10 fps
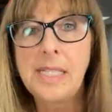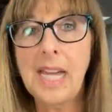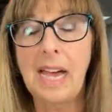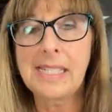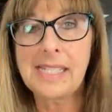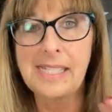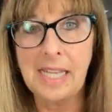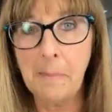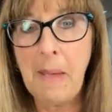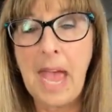dot
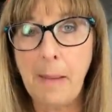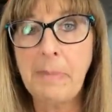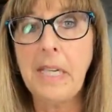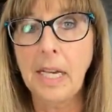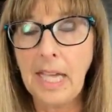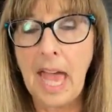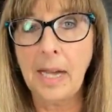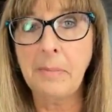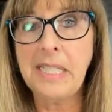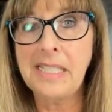stamp happy
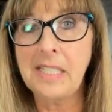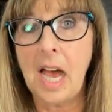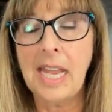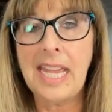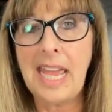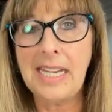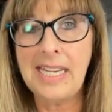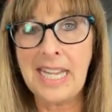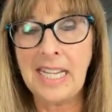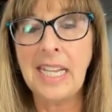academy dot
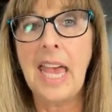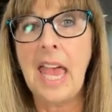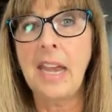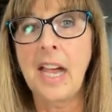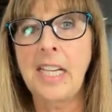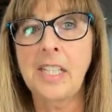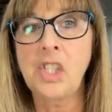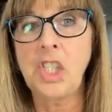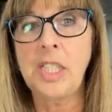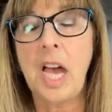ning
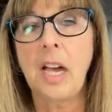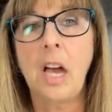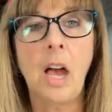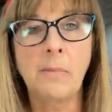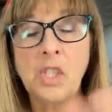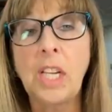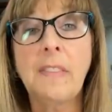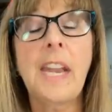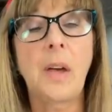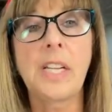dot com.
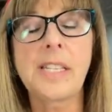Check that out.